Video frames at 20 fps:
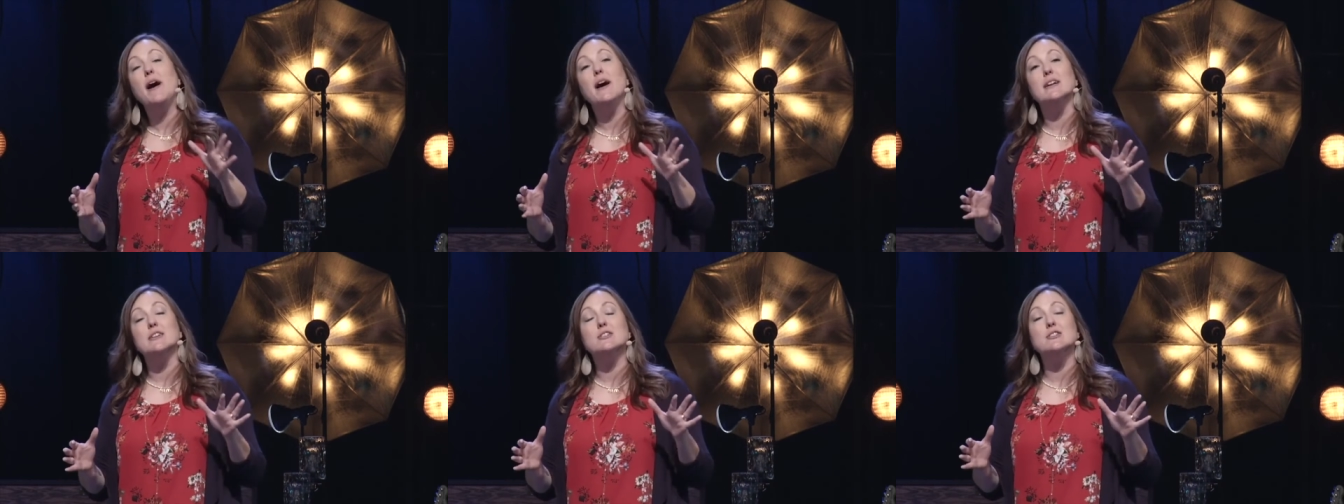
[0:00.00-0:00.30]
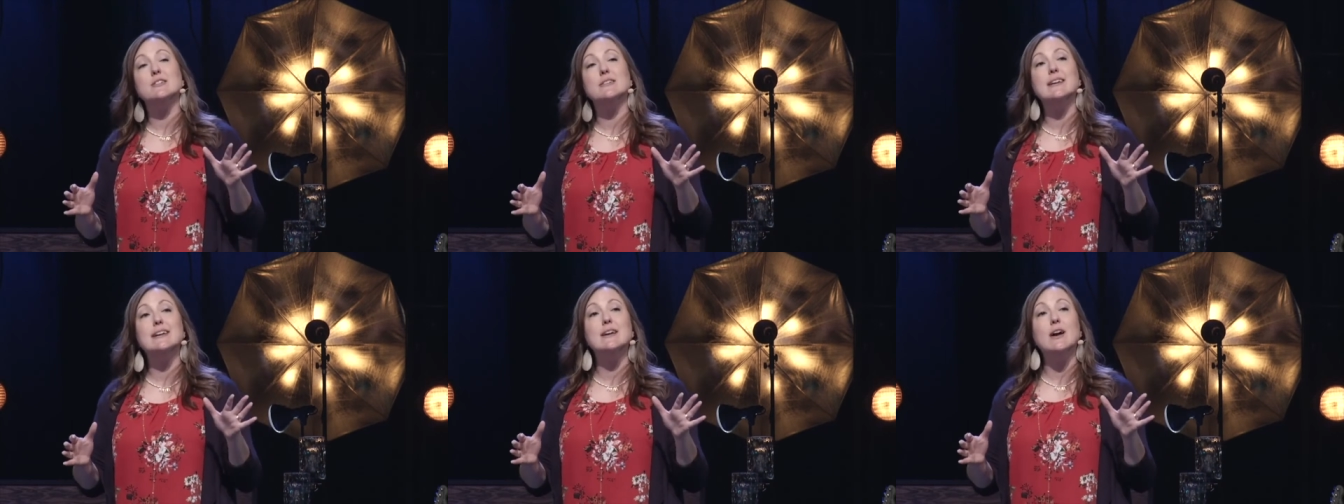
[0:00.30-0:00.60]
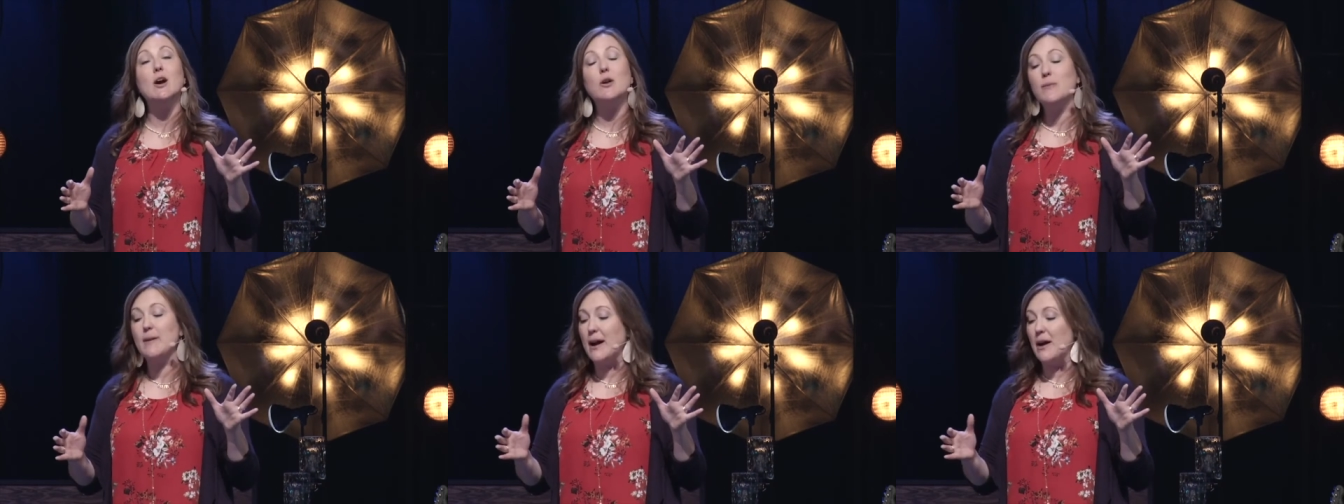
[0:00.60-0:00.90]
much
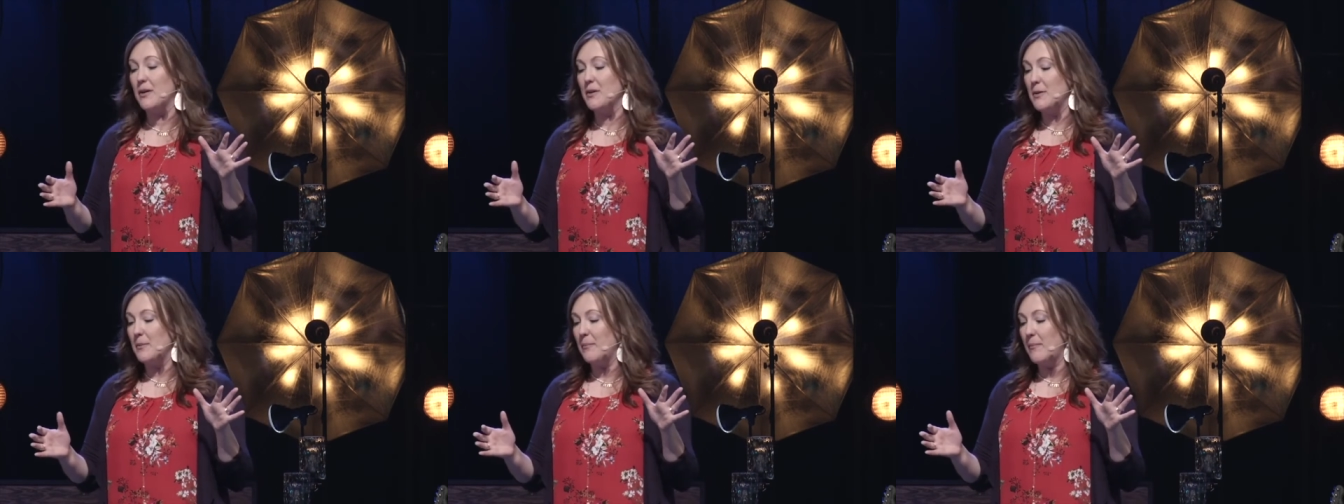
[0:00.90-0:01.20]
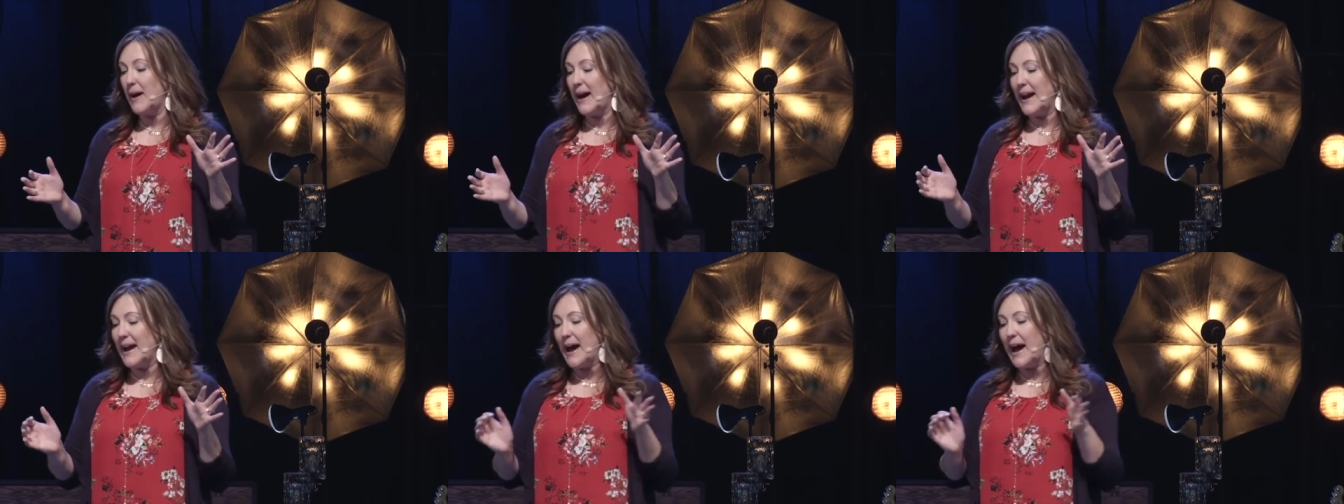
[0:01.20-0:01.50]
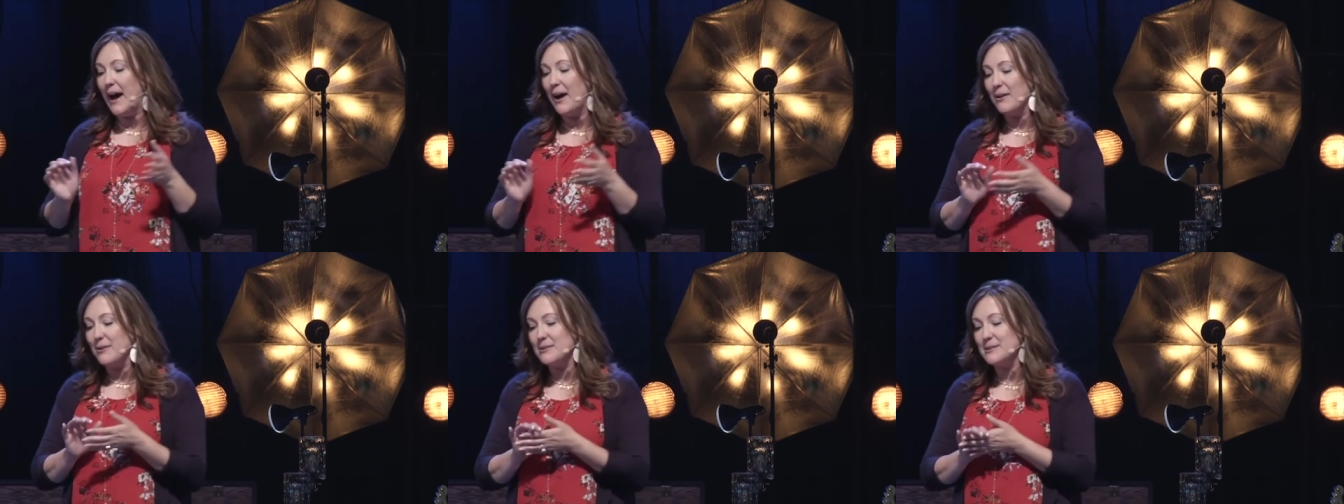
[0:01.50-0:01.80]
around my
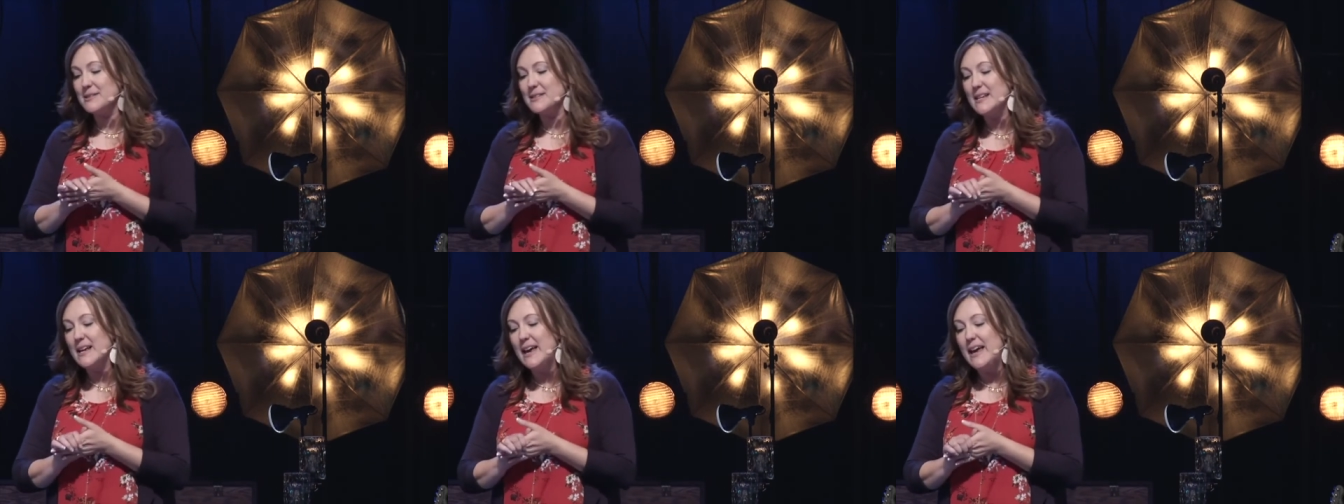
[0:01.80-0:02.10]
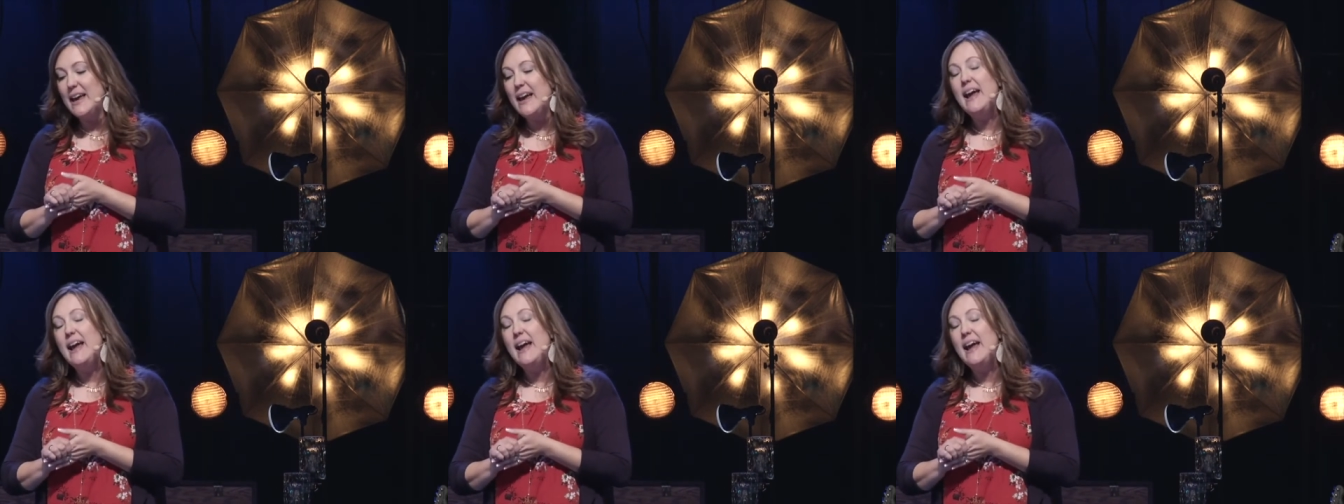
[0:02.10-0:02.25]
house.